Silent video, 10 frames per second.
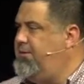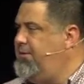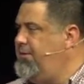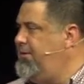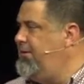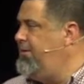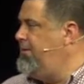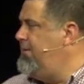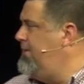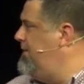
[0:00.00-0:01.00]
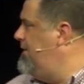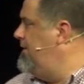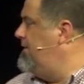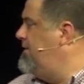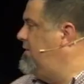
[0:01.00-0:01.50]

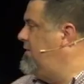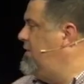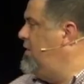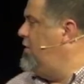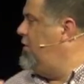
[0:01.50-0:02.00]
No one is speaking in this clip.